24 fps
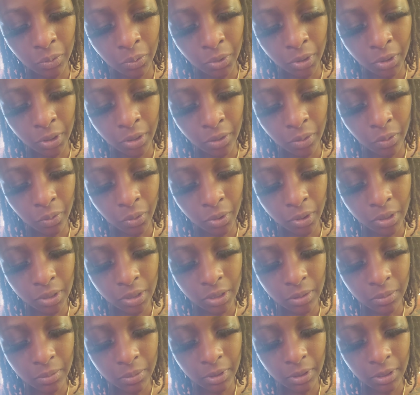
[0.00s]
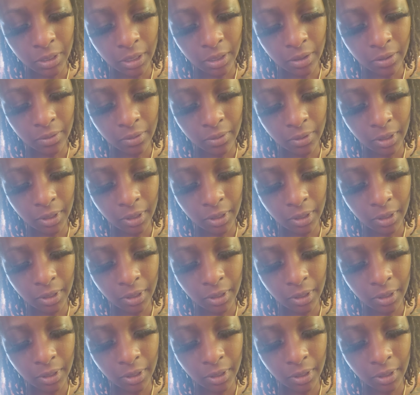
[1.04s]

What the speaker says: we can work something out.